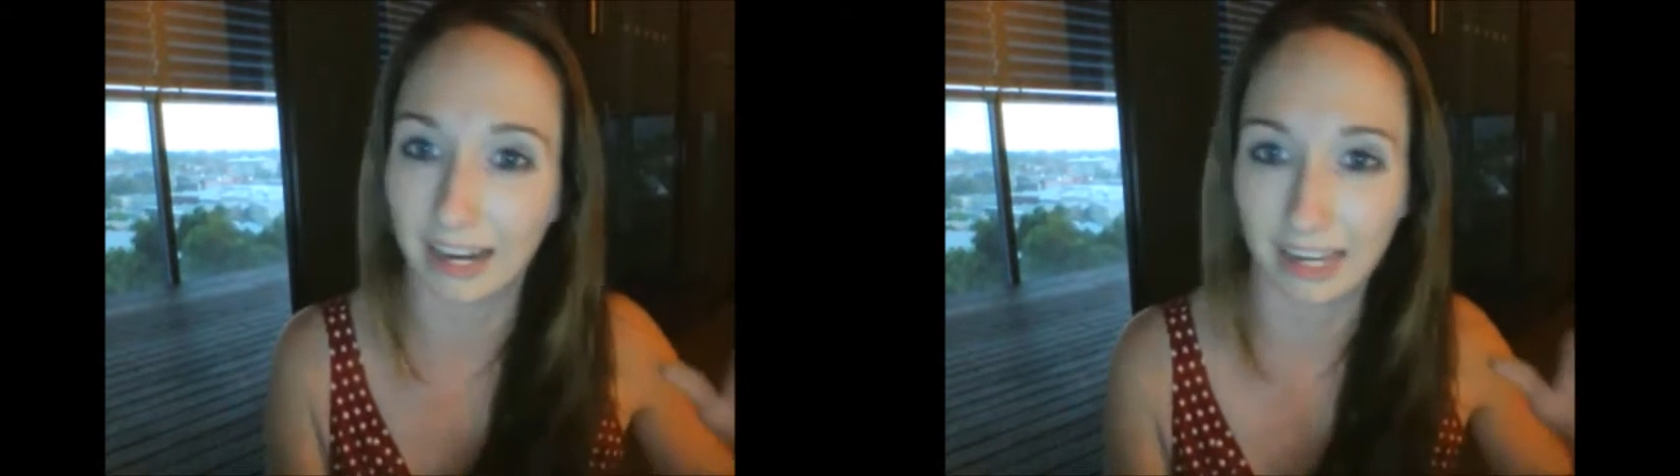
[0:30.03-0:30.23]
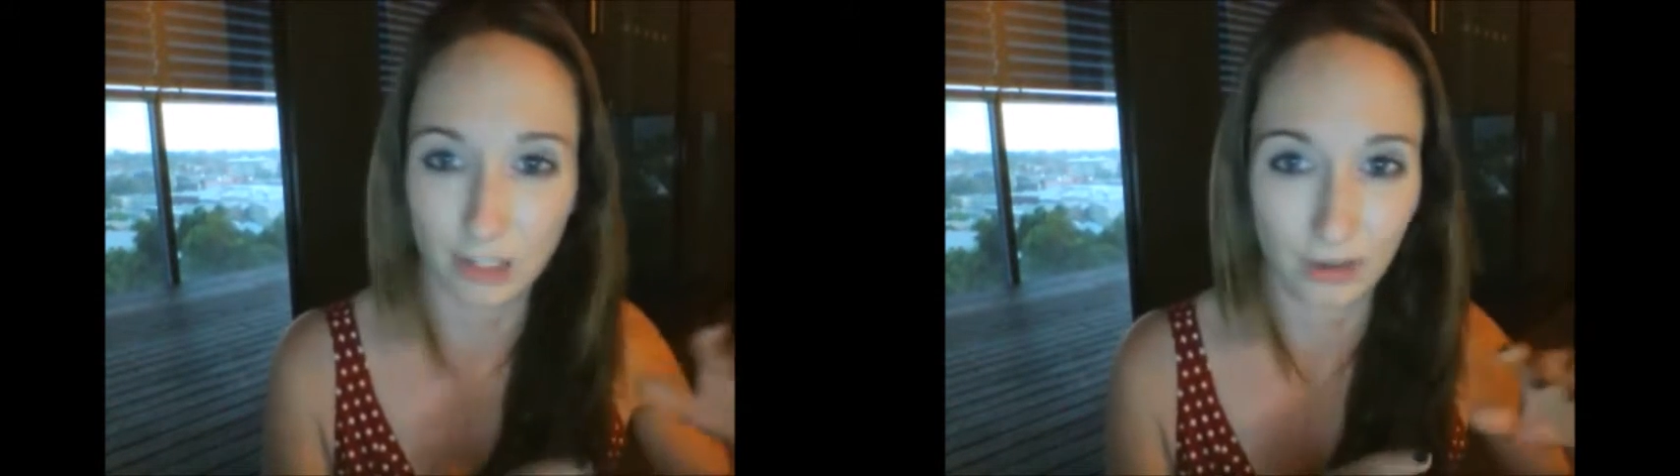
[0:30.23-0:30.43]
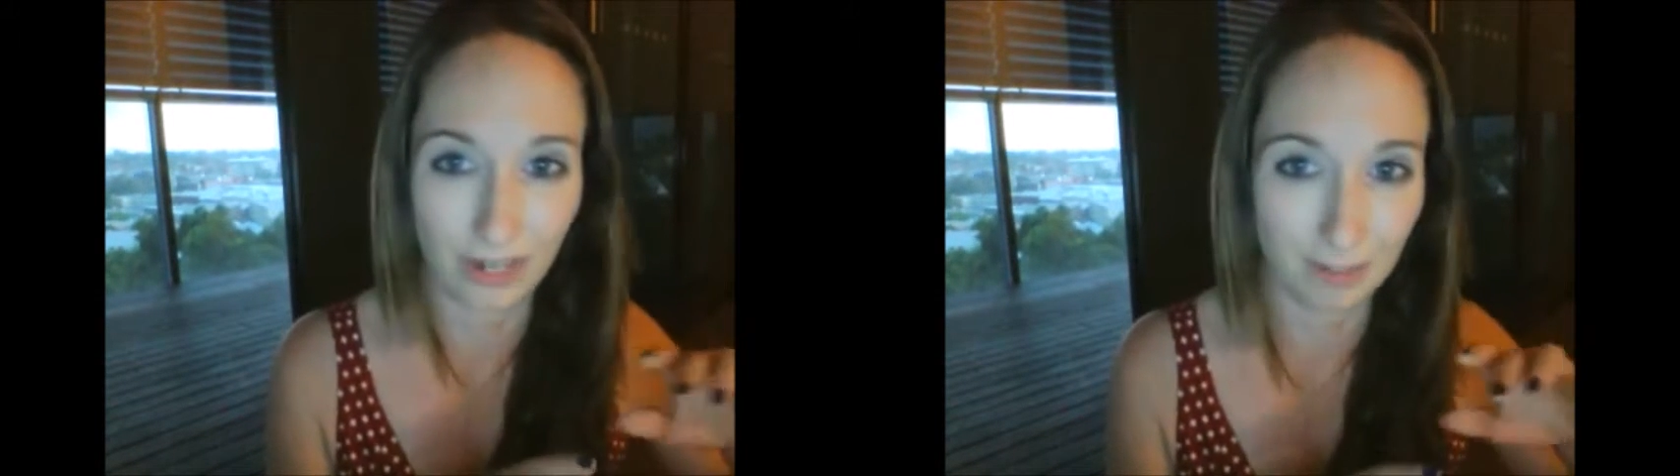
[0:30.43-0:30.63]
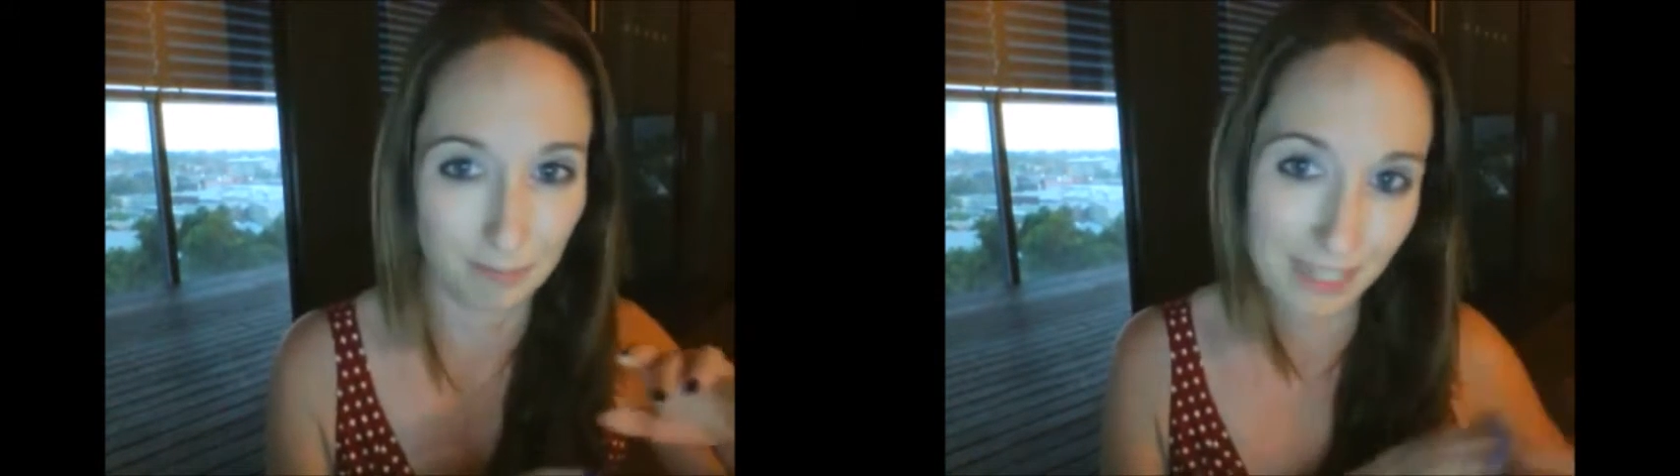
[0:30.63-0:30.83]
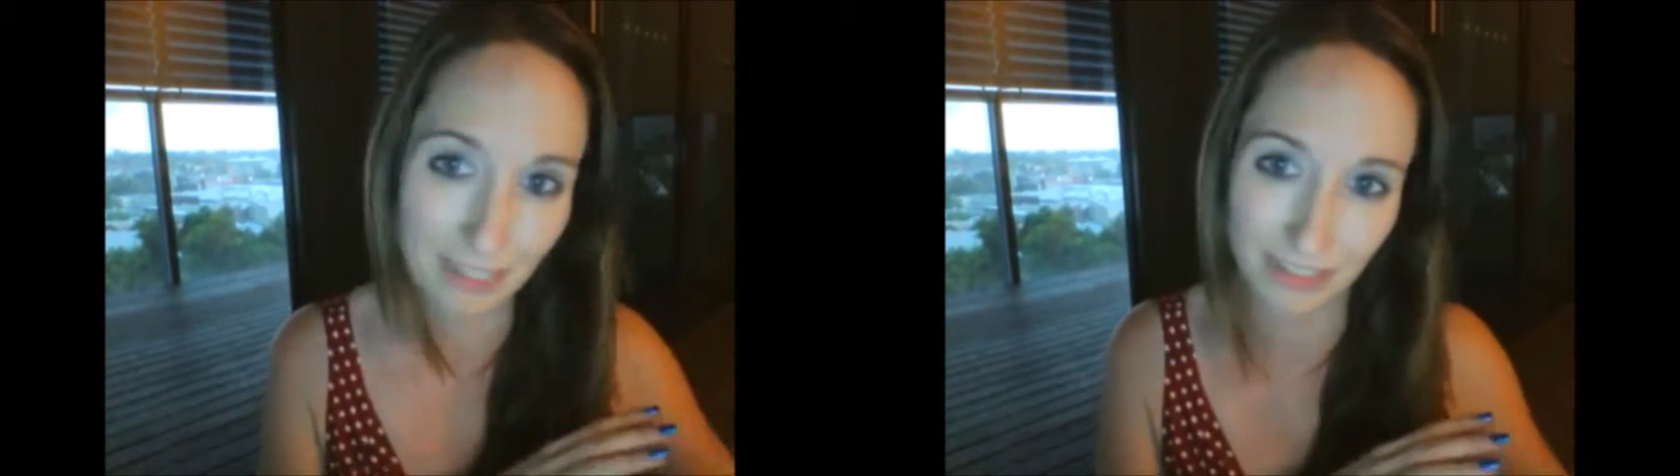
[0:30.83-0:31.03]
and I joined a
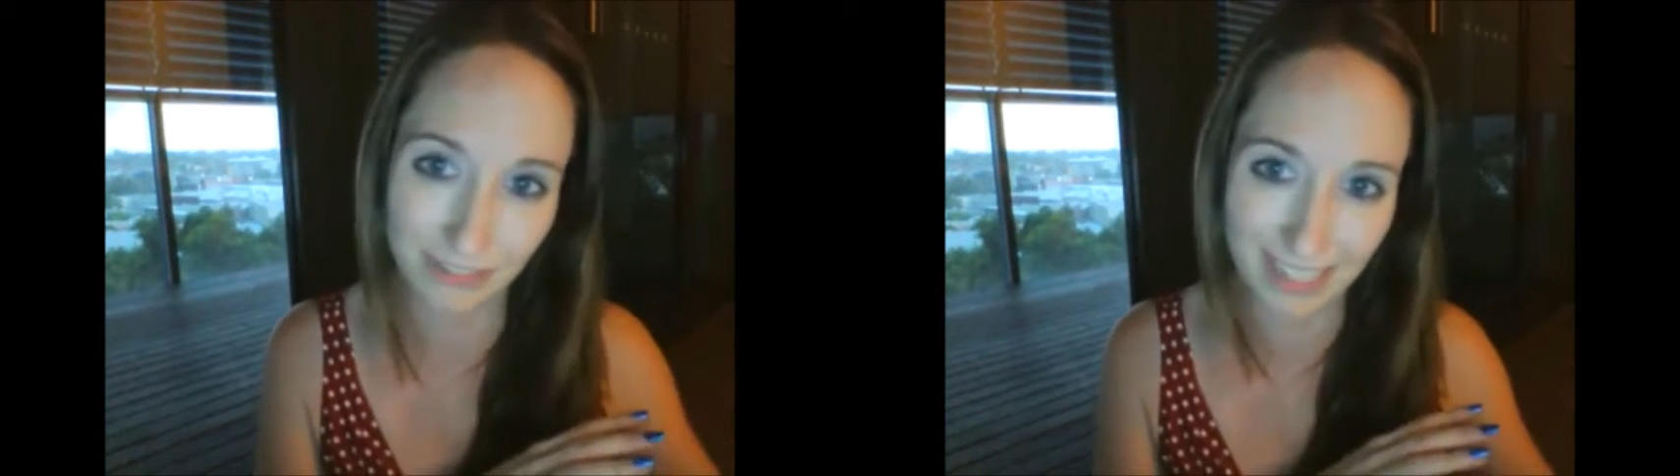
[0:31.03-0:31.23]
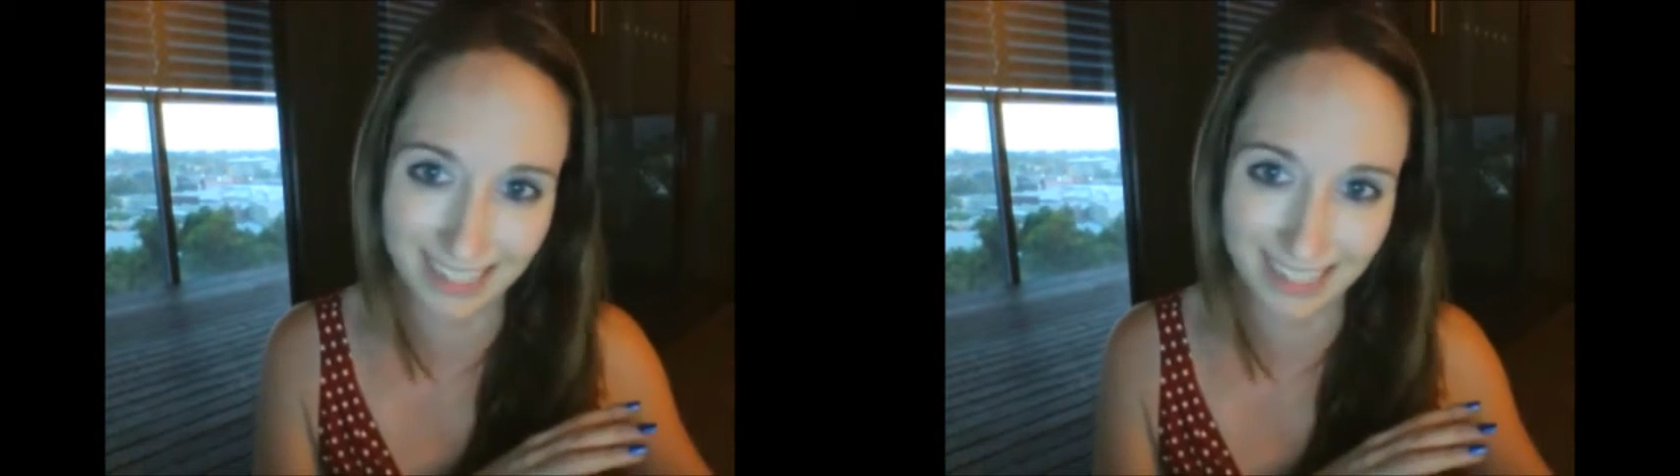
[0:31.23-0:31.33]
bunch of